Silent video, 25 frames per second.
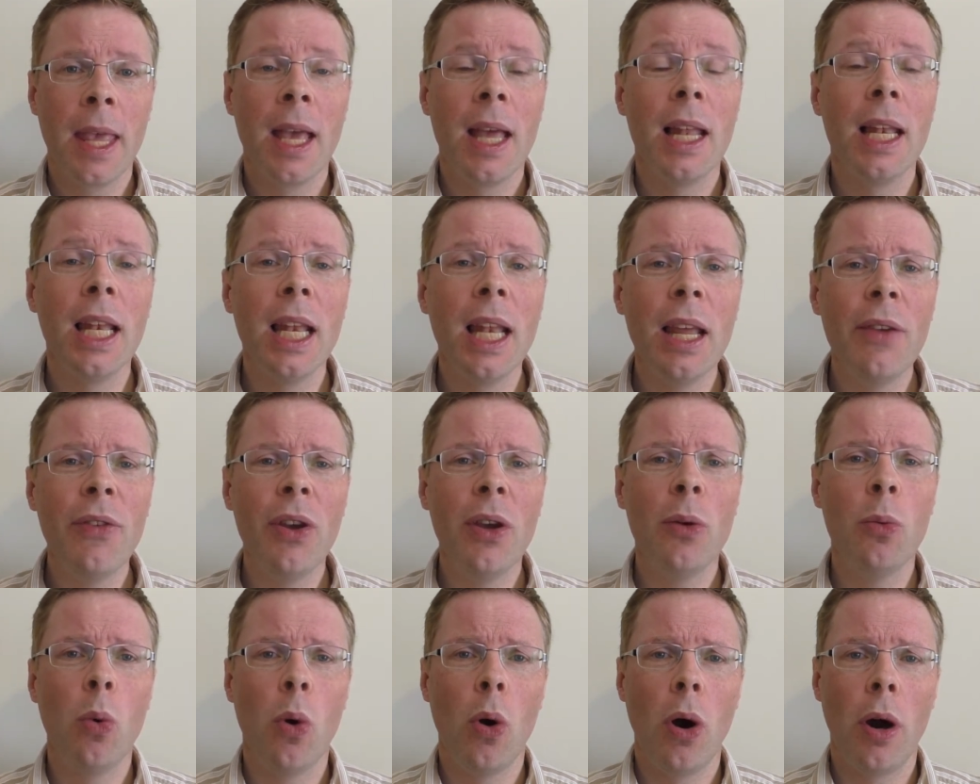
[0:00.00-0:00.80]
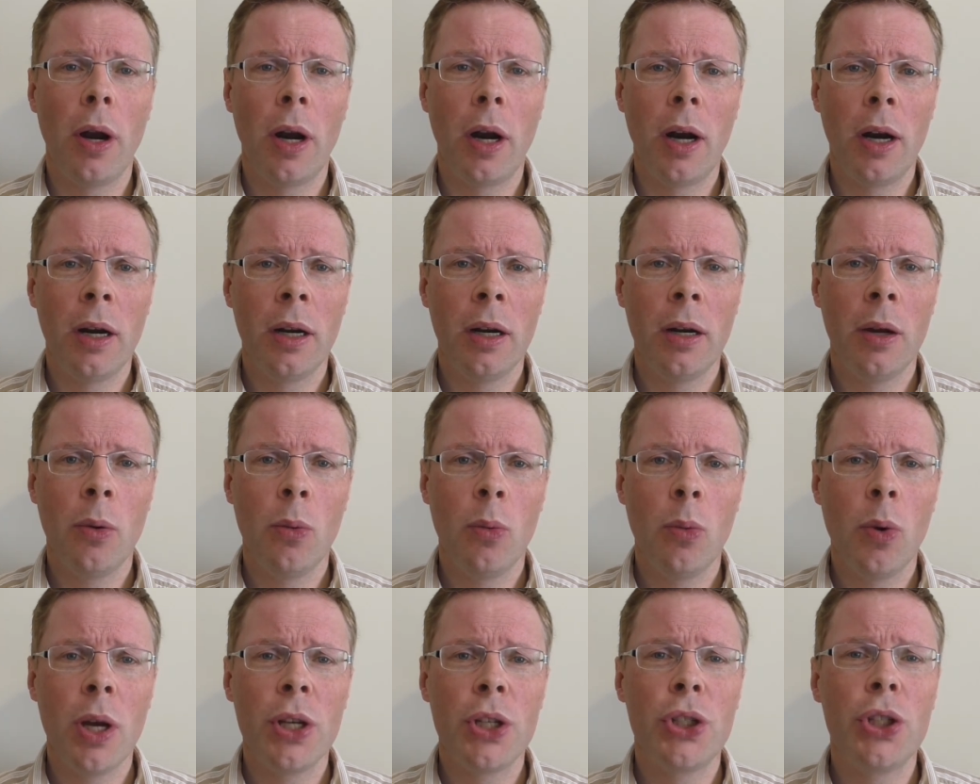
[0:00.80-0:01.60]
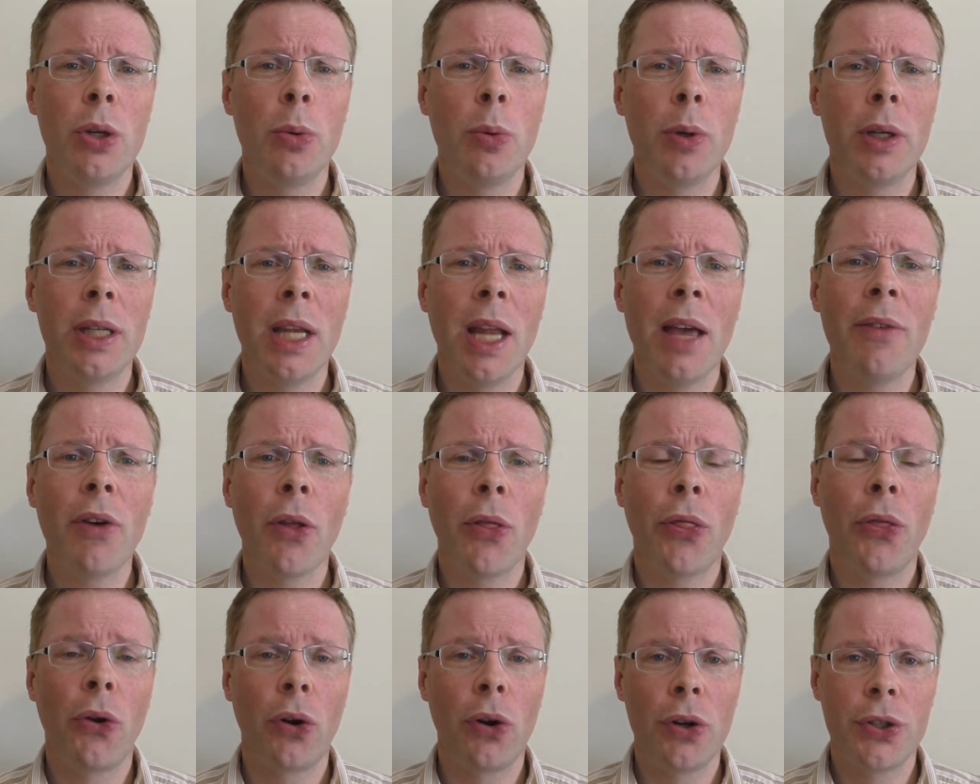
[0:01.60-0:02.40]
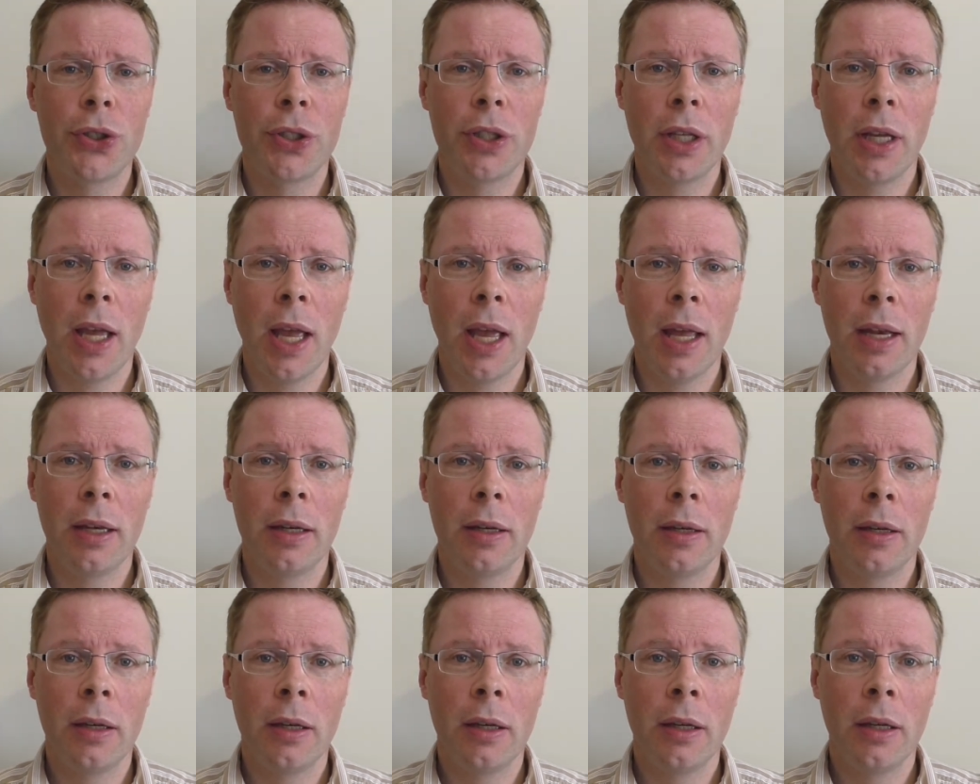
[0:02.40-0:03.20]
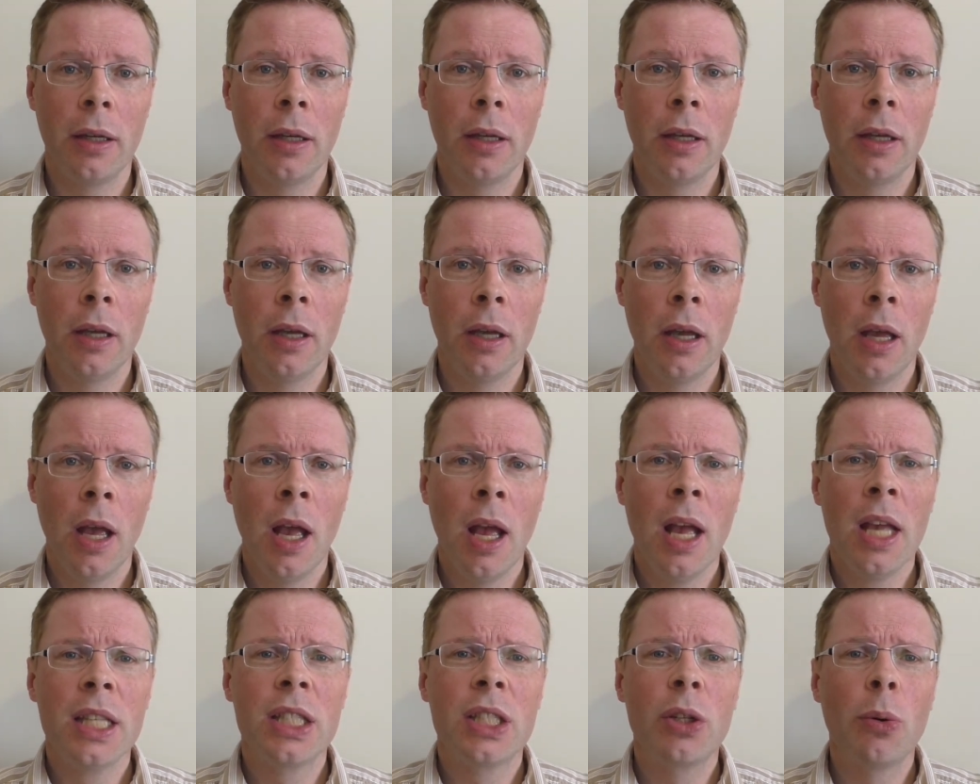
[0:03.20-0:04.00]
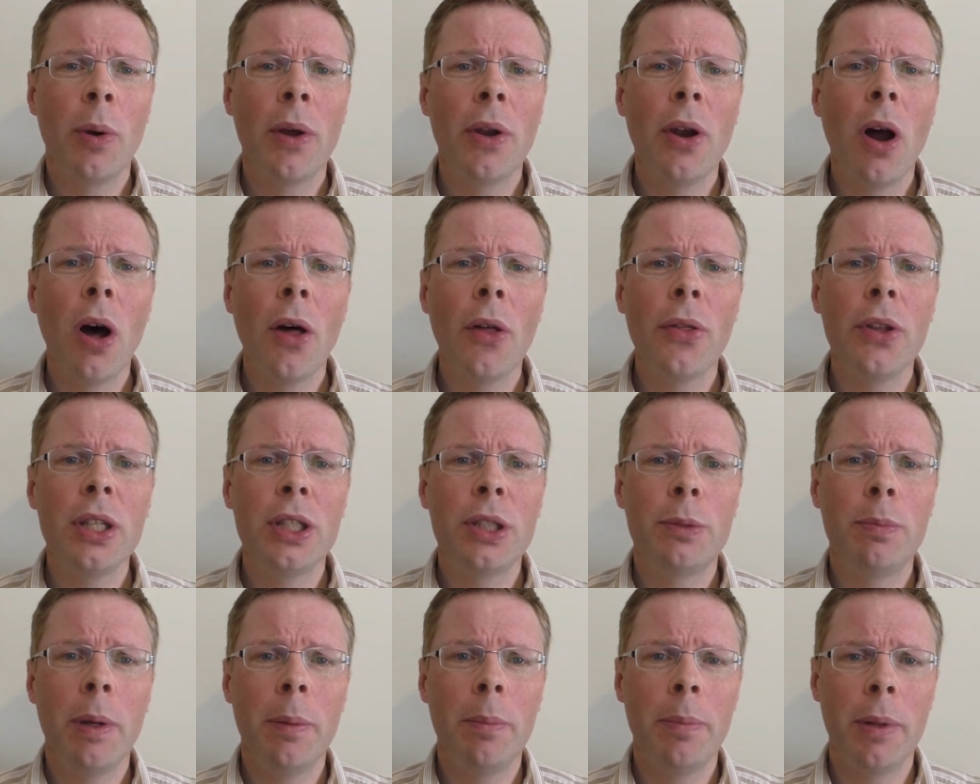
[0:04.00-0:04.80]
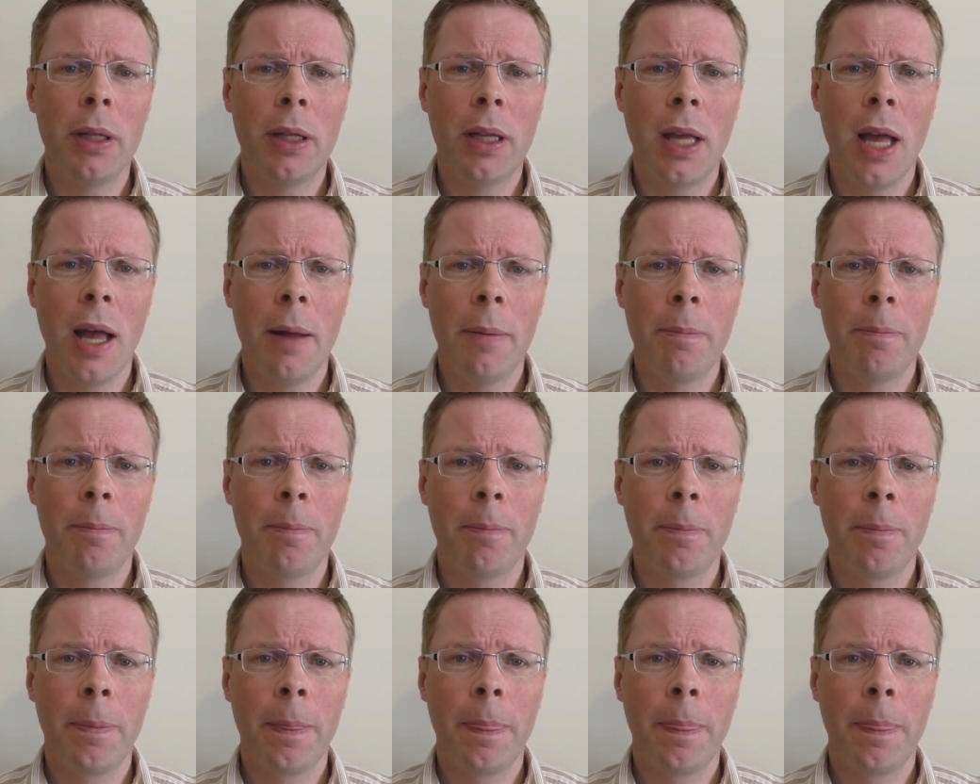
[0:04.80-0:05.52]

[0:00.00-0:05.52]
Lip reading: living water where she would never thirst again. So when all these people come,